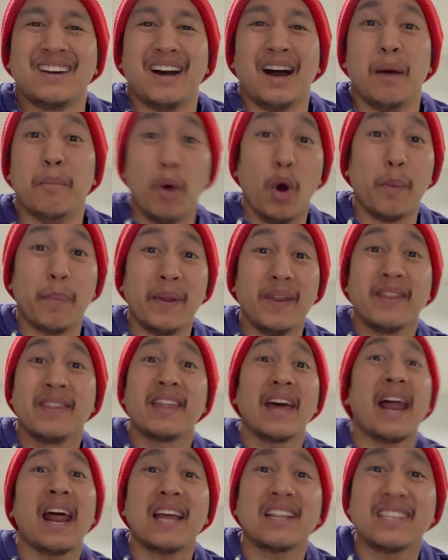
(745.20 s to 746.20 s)
I'm hoping
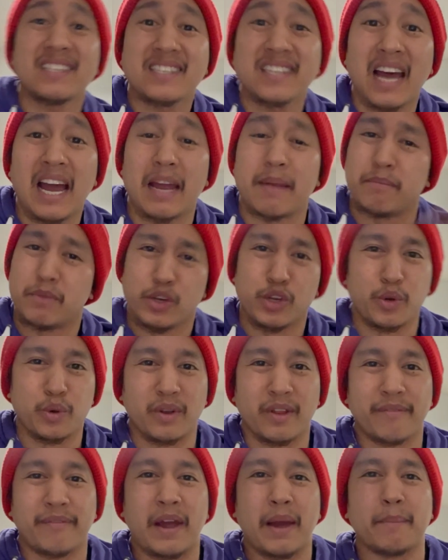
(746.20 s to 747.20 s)
that at this time, you and
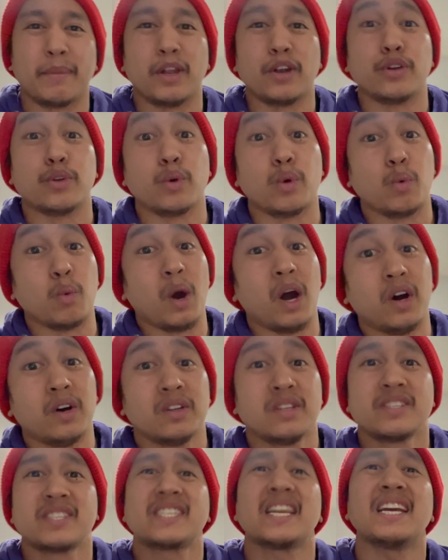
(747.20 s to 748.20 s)
the family are doing
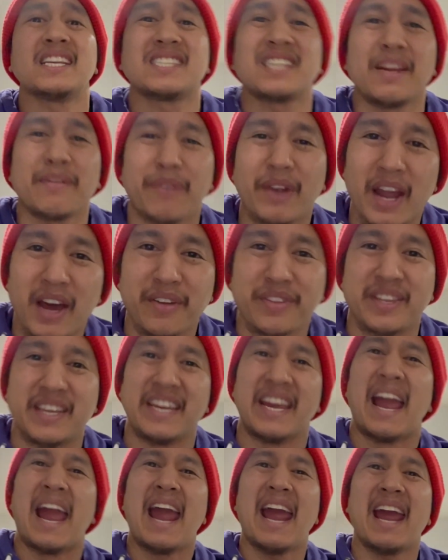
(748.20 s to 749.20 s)
well, staying safe and
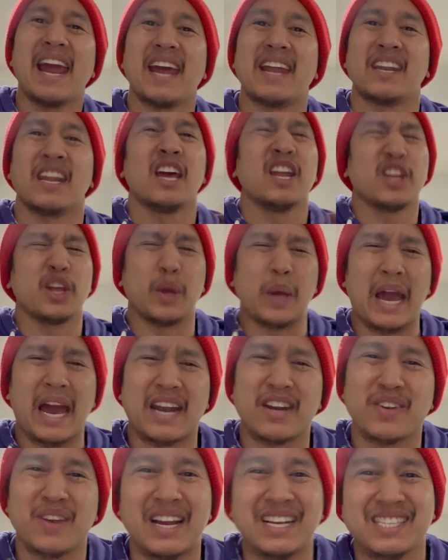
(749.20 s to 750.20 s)
healthy, and that you
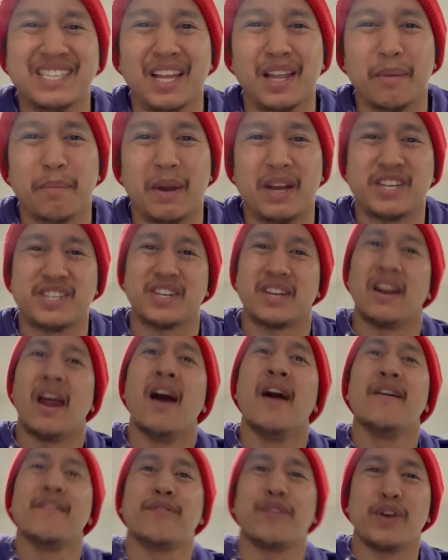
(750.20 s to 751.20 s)
had a great celebration
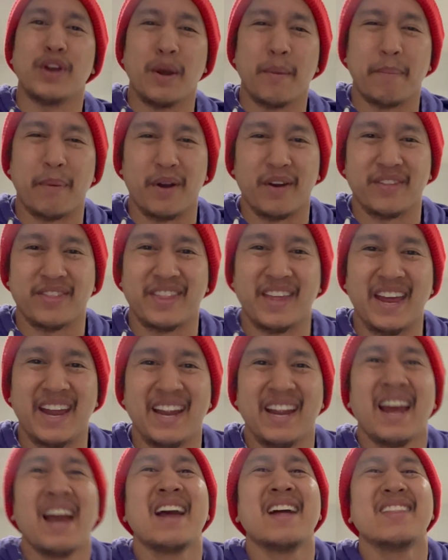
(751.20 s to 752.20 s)
for your
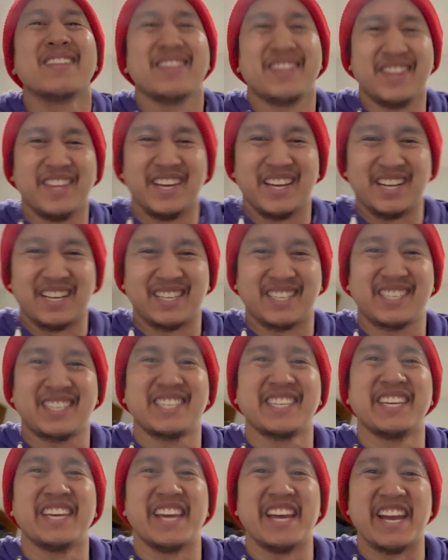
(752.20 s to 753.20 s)
birthday this
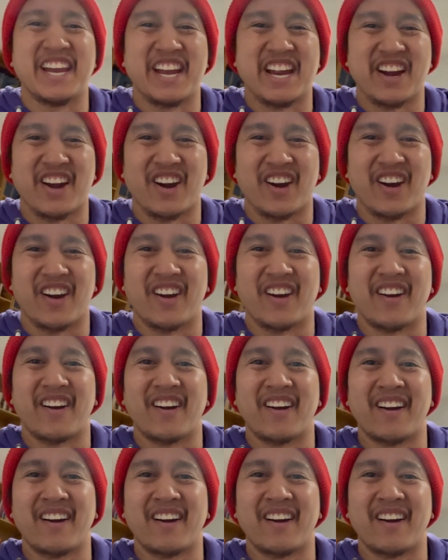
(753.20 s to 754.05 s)
year.